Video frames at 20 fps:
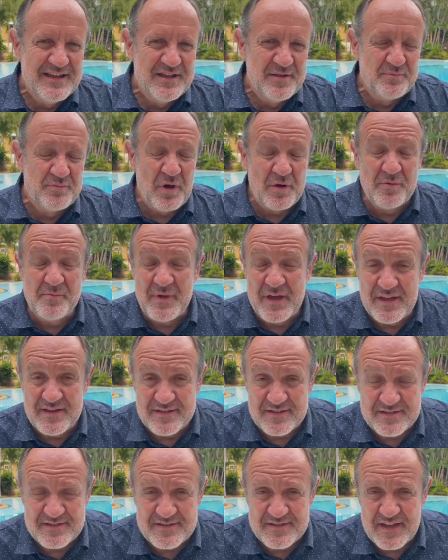Problem
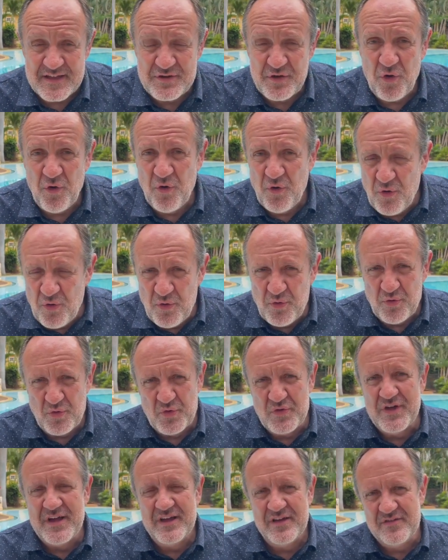is that all
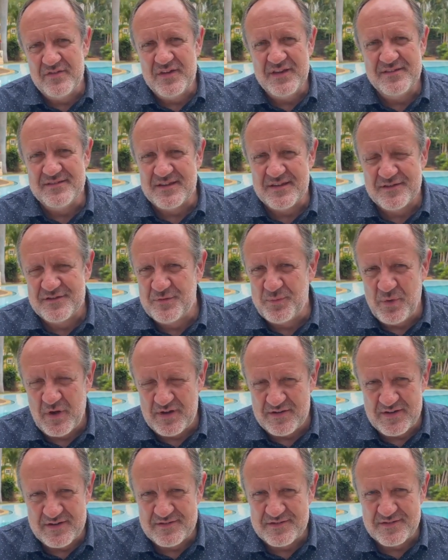these
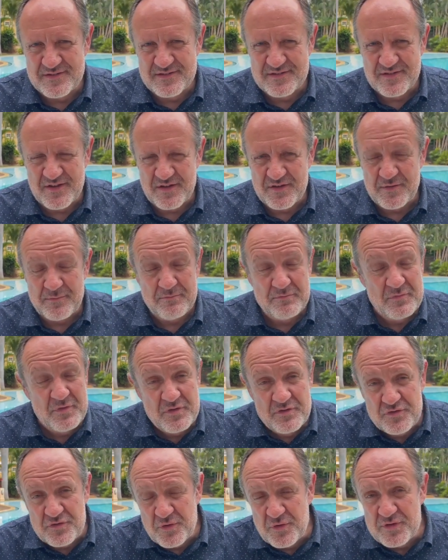experiences are
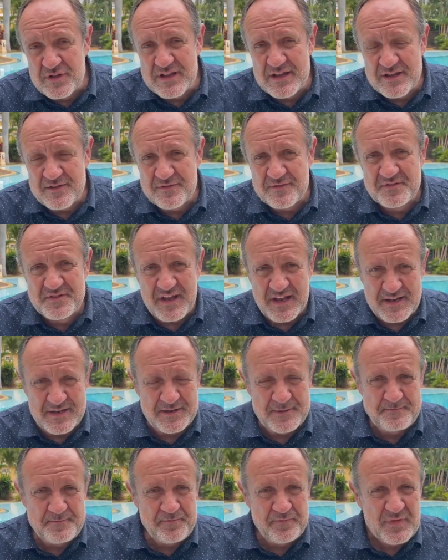short-lived and
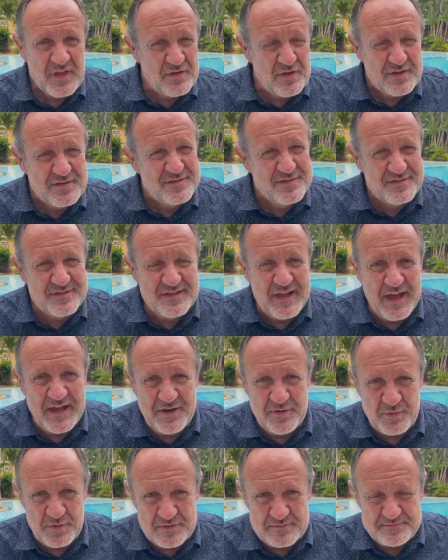not
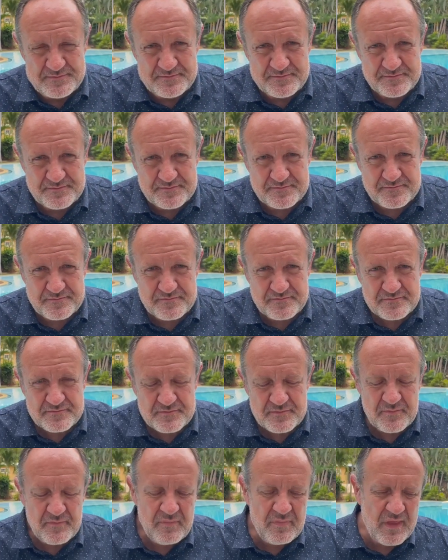sustainable.
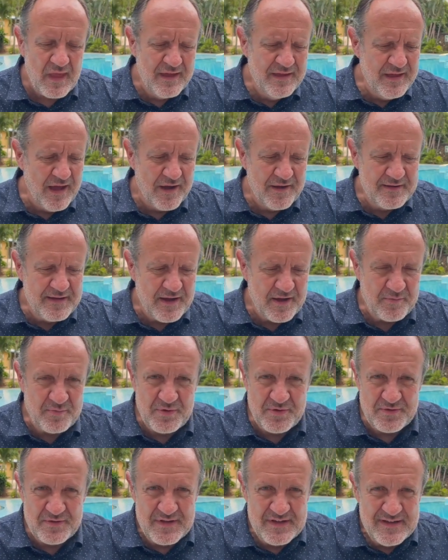A young
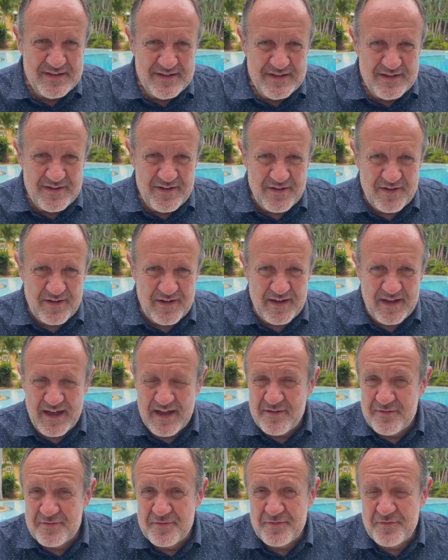couple
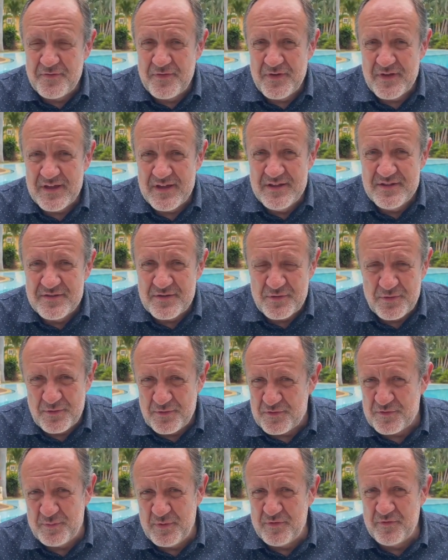have
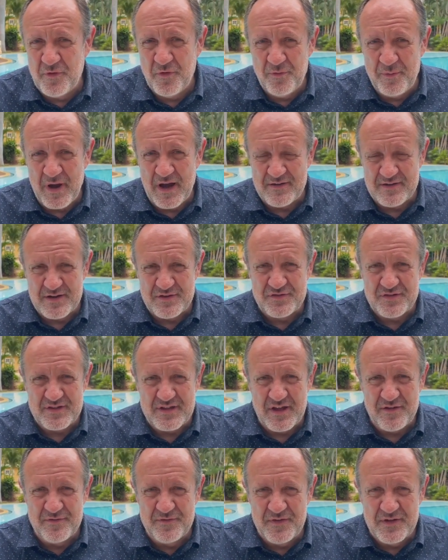intercourse before marriage and
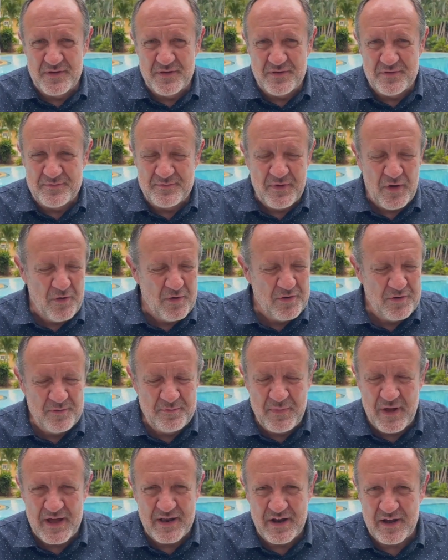they feel, oh
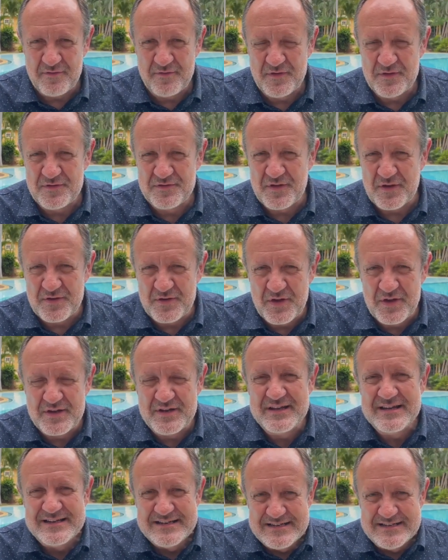man, I feel so good.
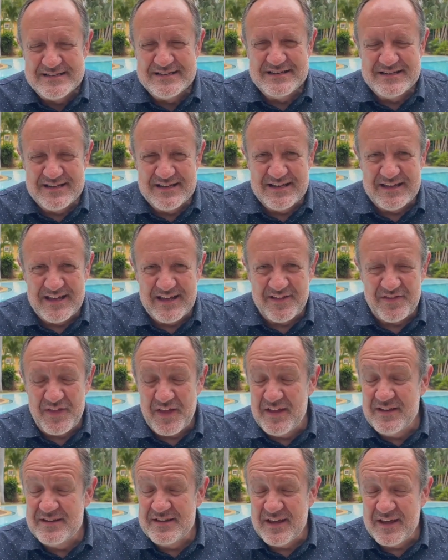And
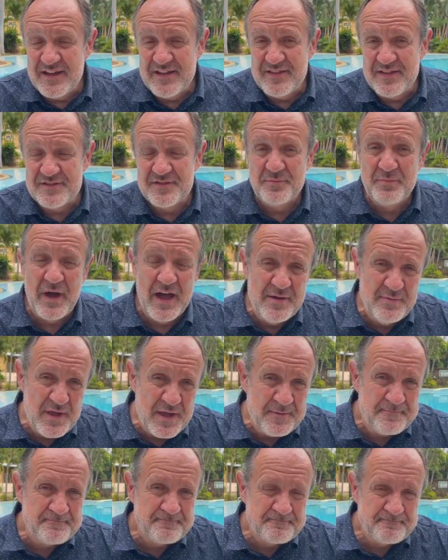then there's a
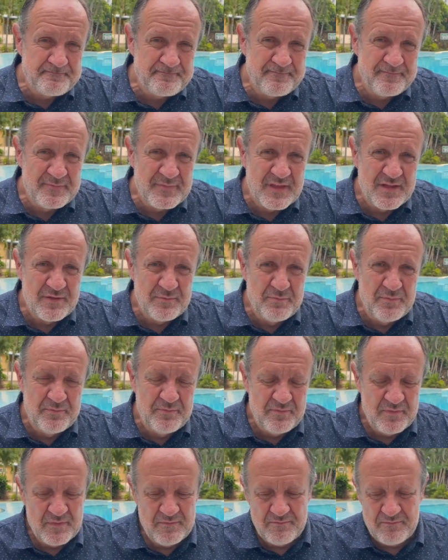baby.
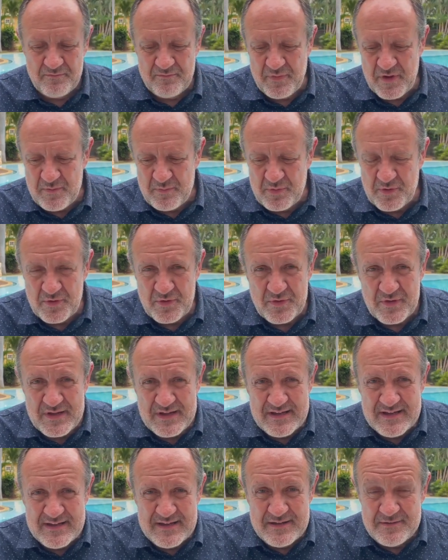People
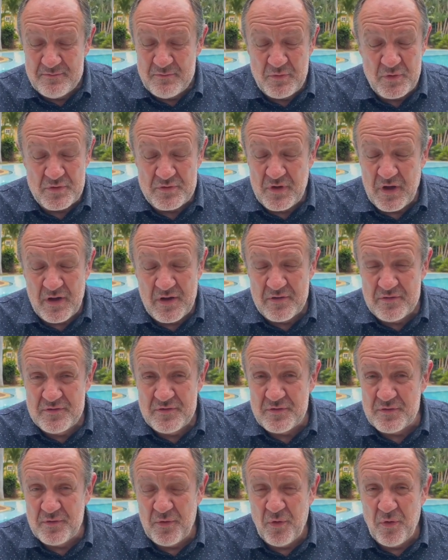will go
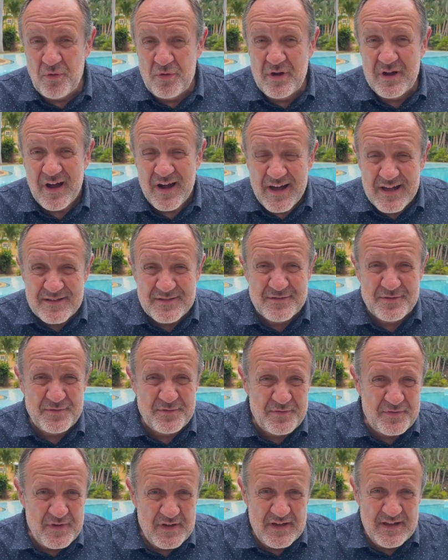to all kinds of
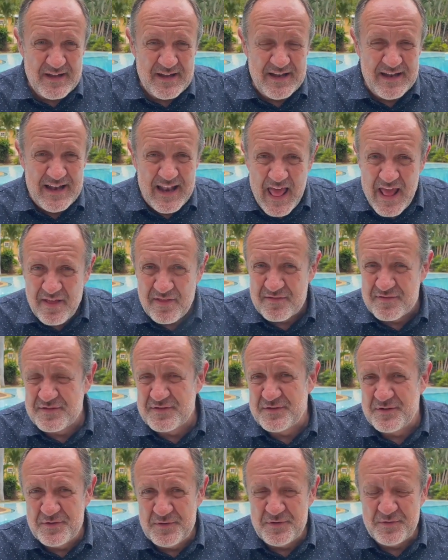lengths
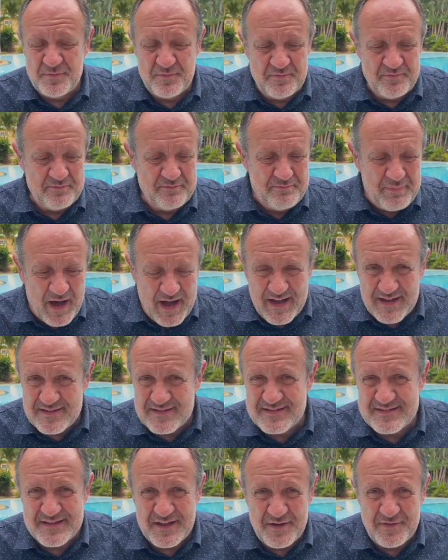to buy
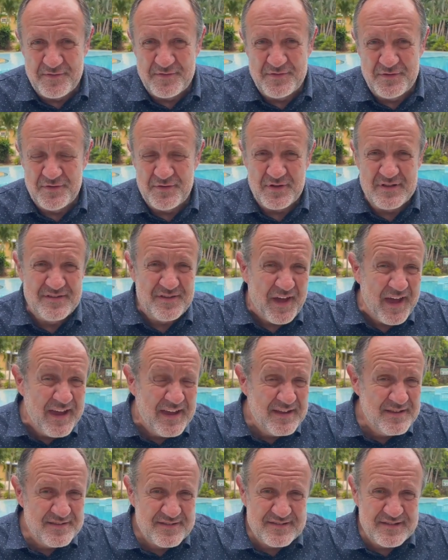stuff, to
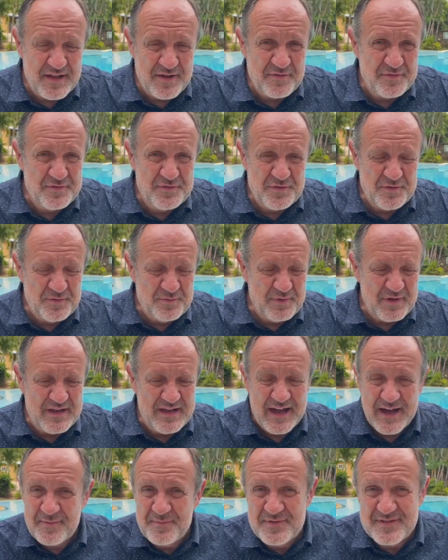attain stuff, to
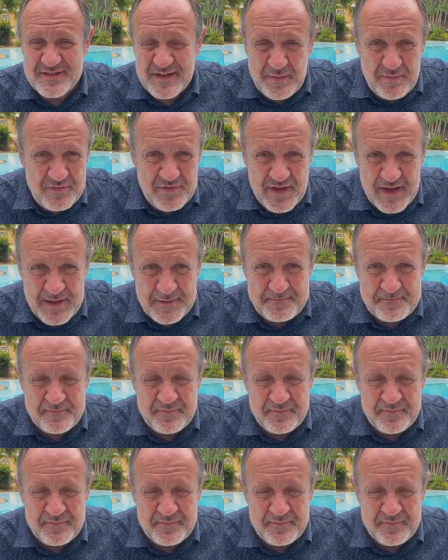become something.